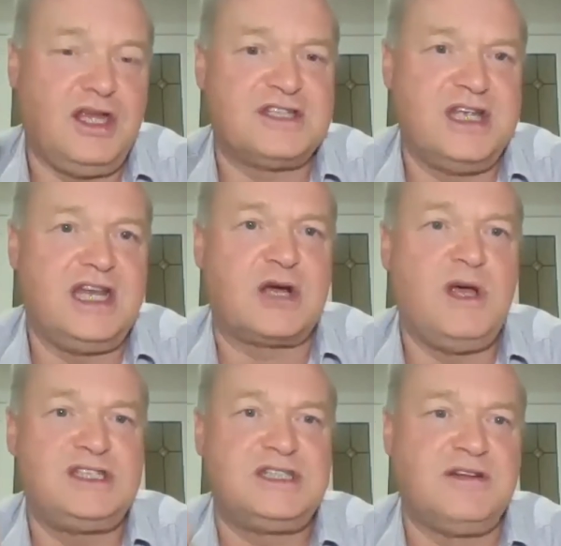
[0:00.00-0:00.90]
it's then a
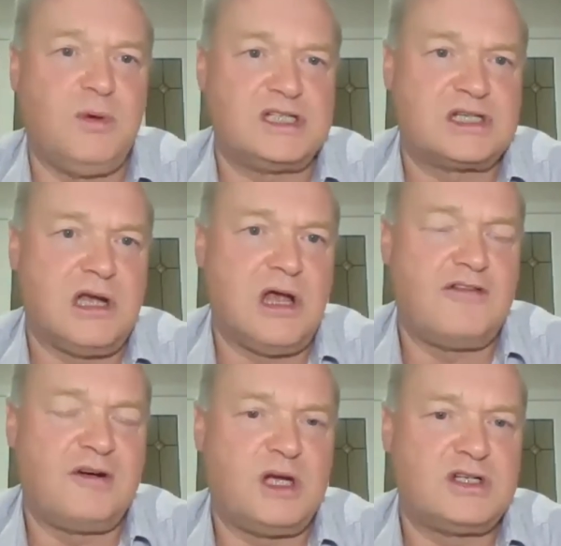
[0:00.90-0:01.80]
question of which
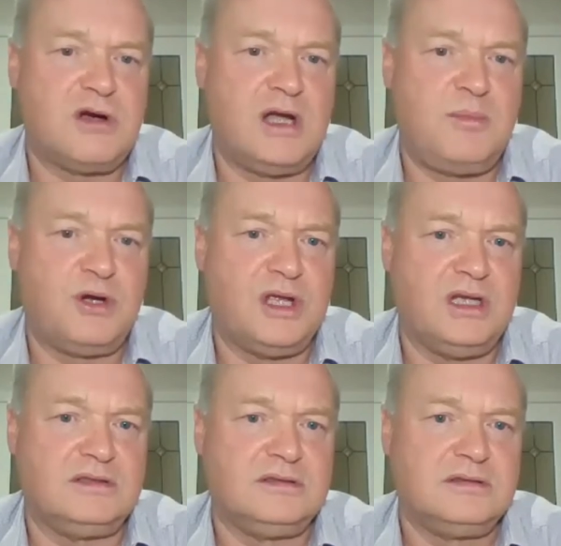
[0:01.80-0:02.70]
clover am I trying to put
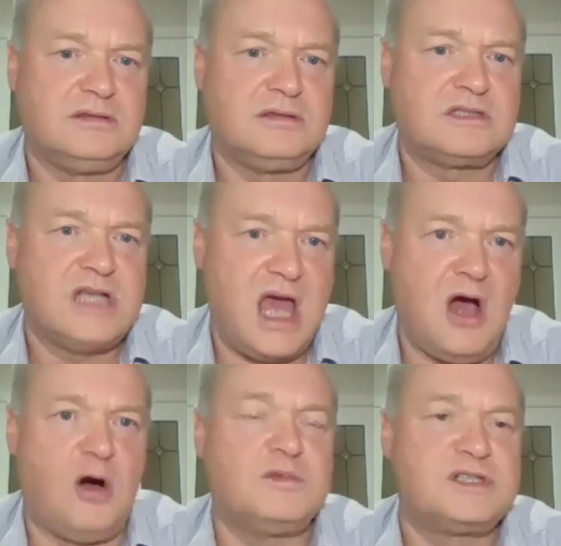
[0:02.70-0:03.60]
in to
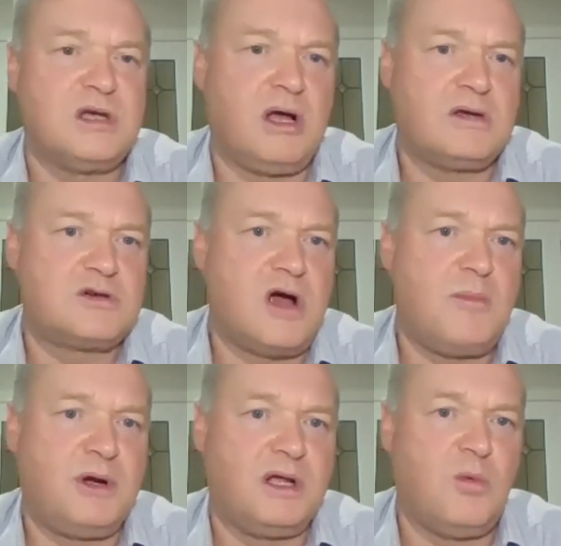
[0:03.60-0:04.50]
help. So I could
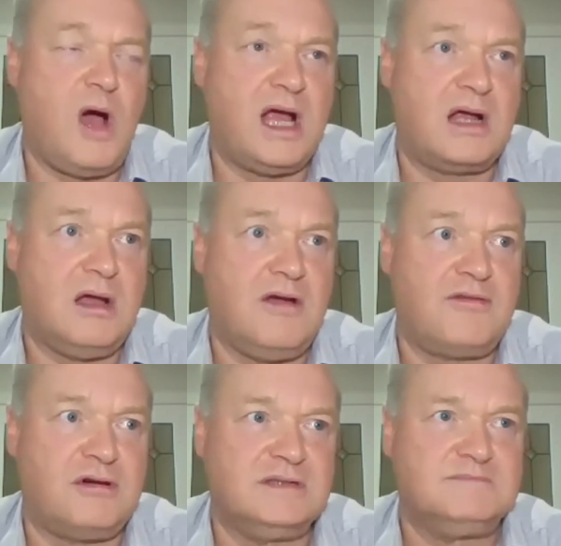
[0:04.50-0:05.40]
try putting white
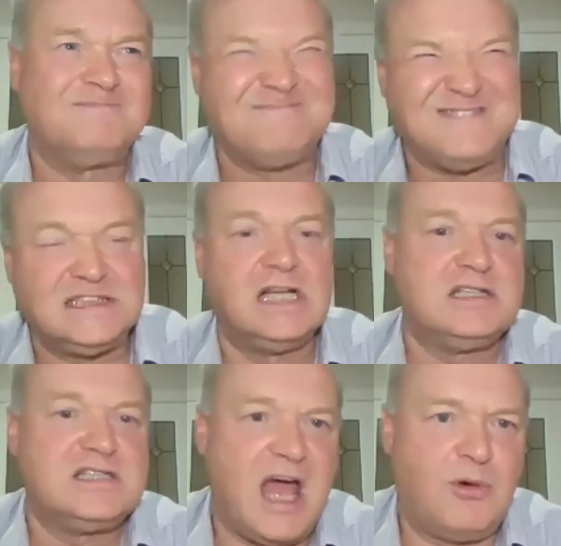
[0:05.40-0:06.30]
clover in.
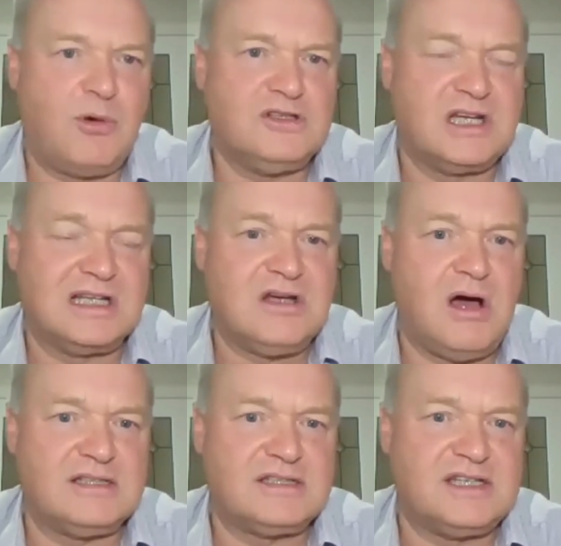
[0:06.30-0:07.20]
Taproot's going to
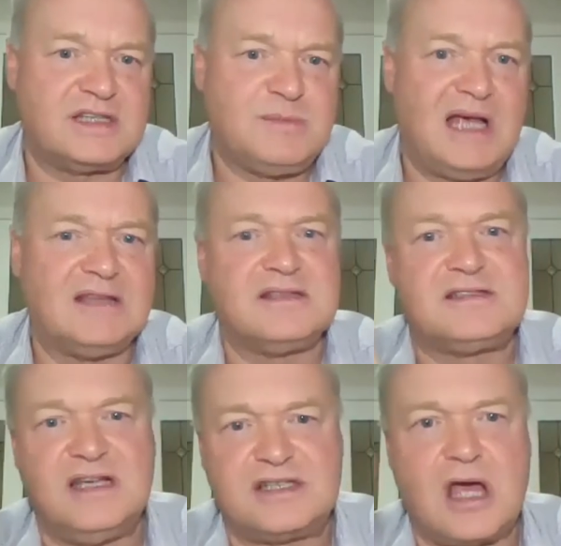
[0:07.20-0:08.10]
die in 6
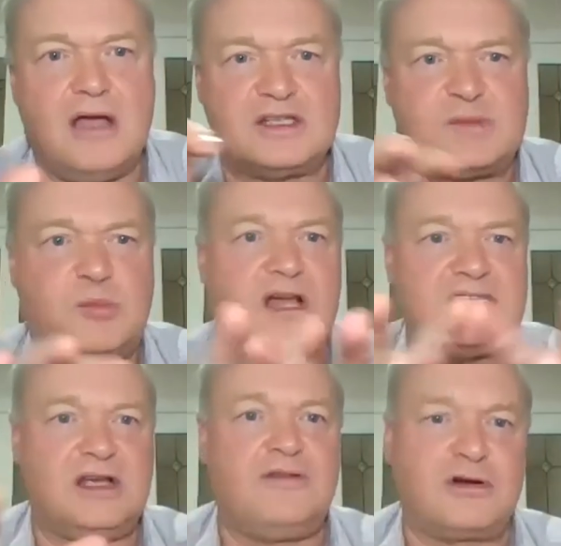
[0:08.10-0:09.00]
months. It's going to spread
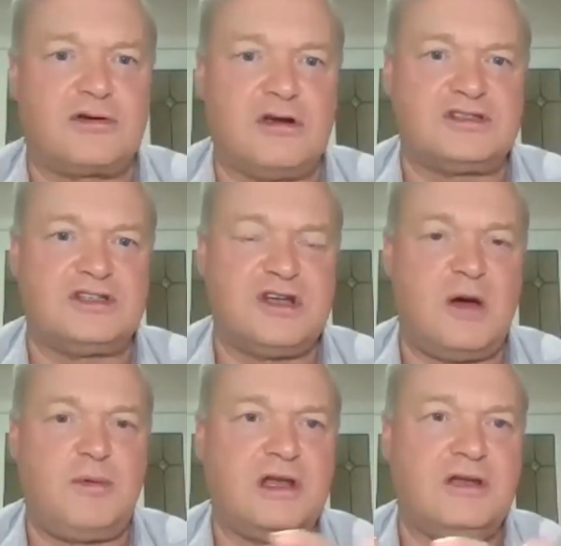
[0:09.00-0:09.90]
itself across the
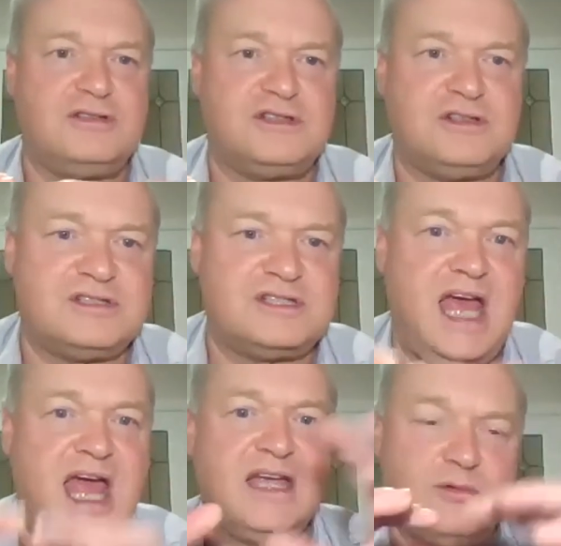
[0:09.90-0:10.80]
top of the lucerne
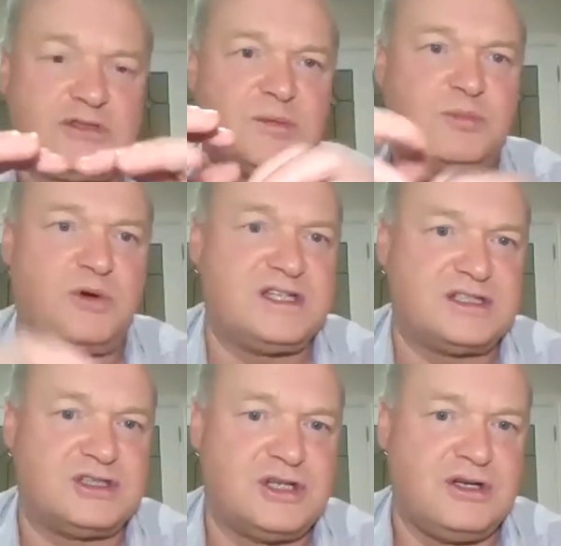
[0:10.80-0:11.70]
stand. It will
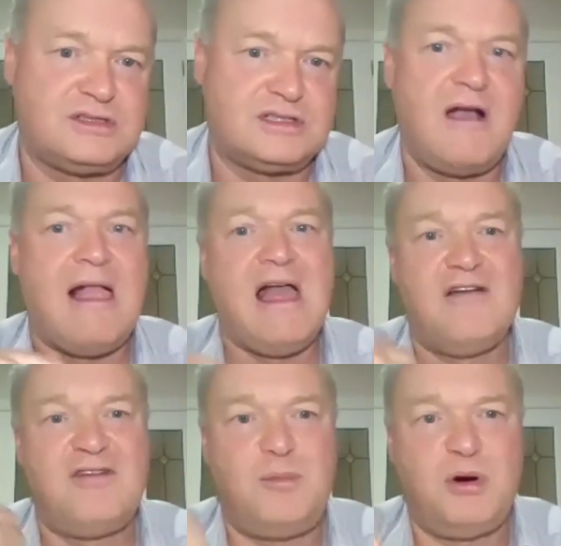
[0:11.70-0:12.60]
suppress the shoots.
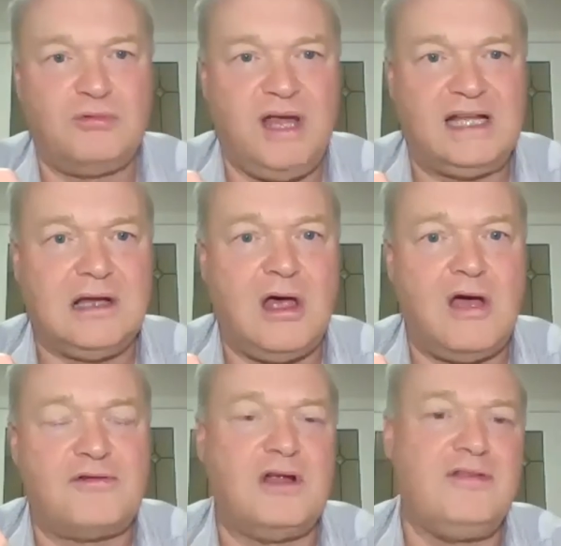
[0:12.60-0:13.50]
If I put red
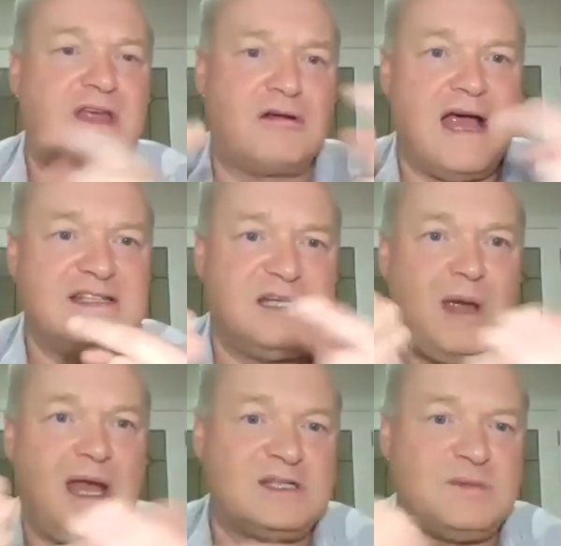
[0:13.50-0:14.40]
clover in, their grazing
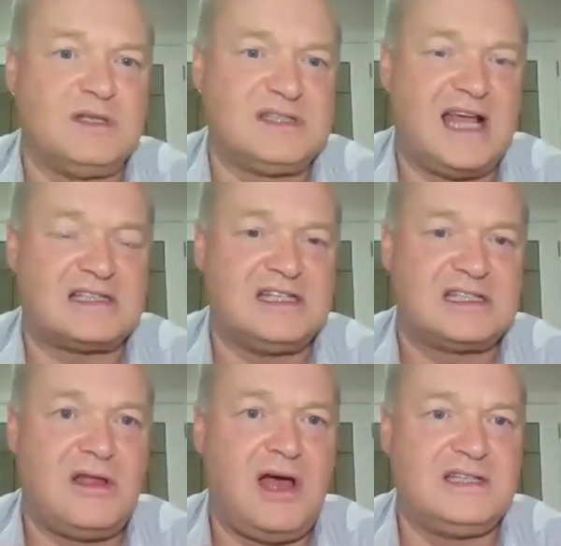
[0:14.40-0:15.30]
management's actually
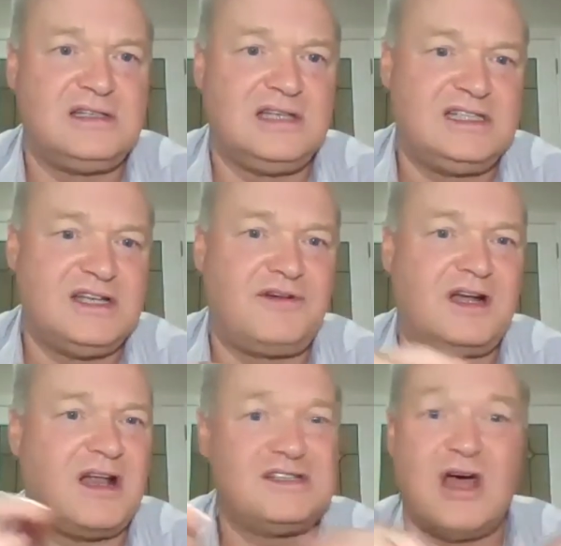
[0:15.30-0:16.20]
slightly
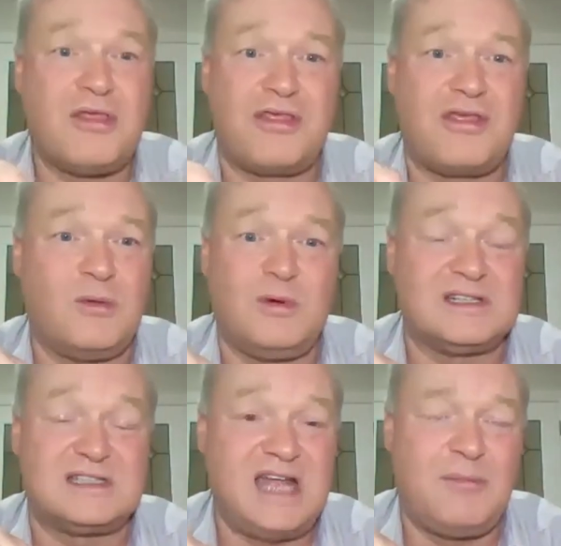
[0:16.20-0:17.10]
different. I don't think it
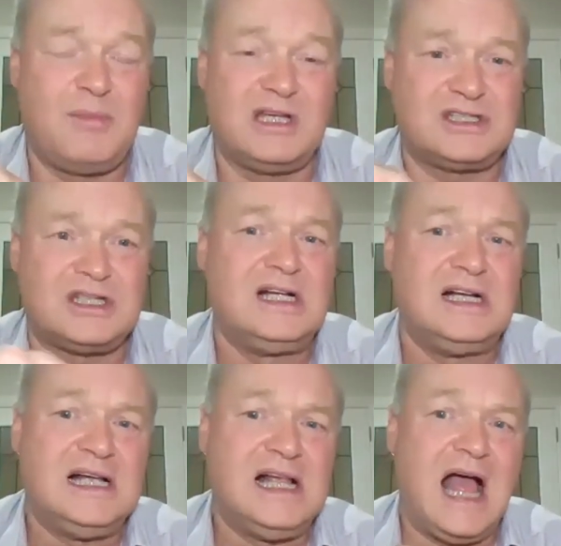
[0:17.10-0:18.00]
will establish.
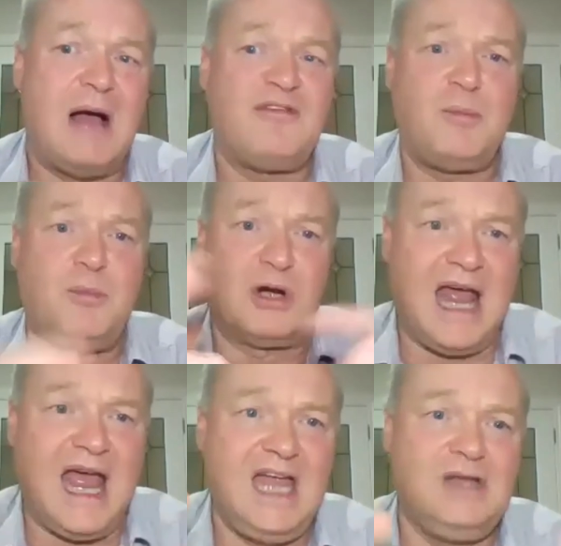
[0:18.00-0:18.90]
If I put
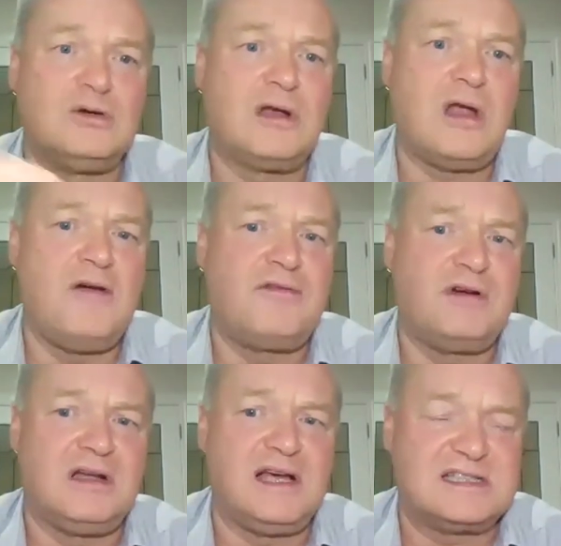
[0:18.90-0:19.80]
an annual
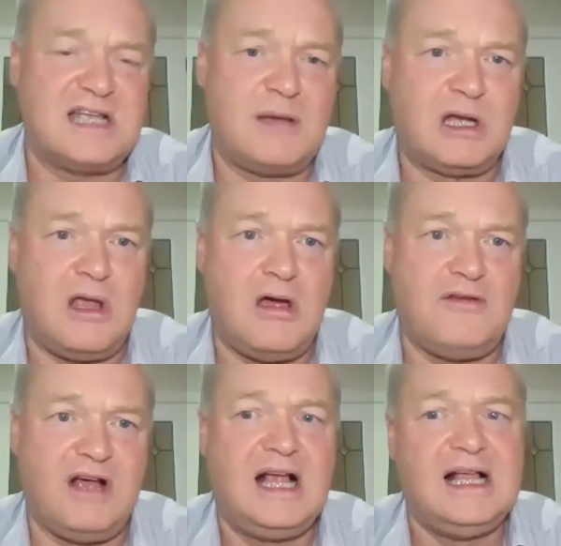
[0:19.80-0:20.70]
clover in, like
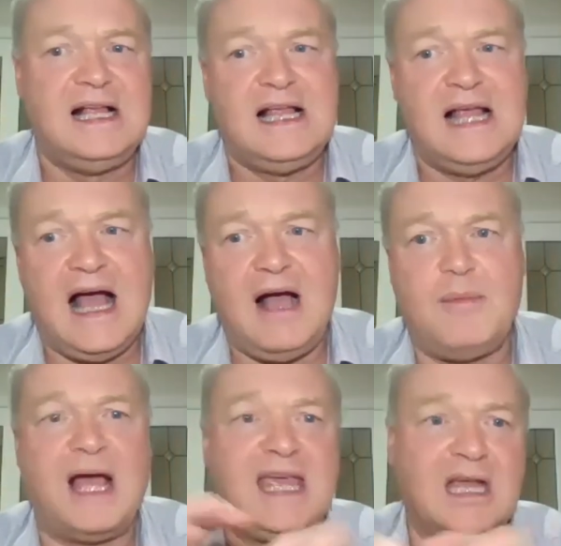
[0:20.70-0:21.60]
subclover,
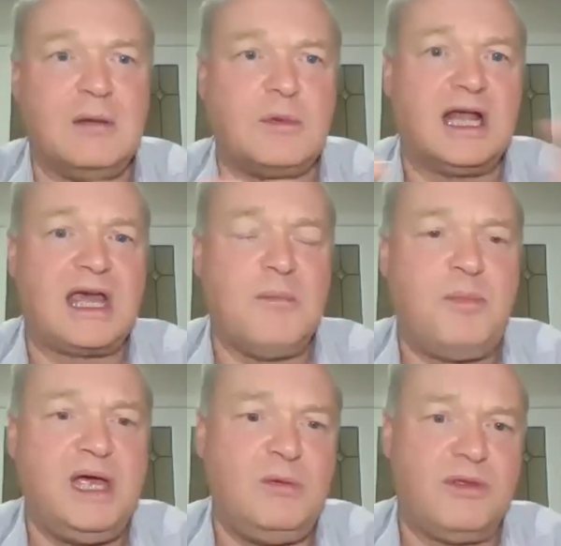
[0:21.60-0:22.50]
again, I'm going to
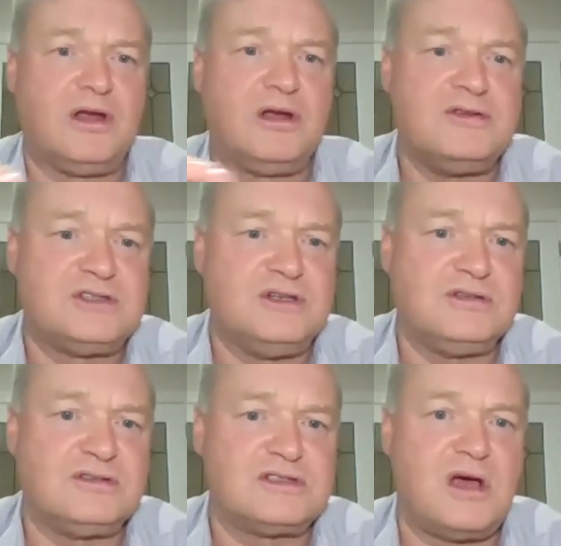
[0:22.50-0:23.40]
compete with the lucerne.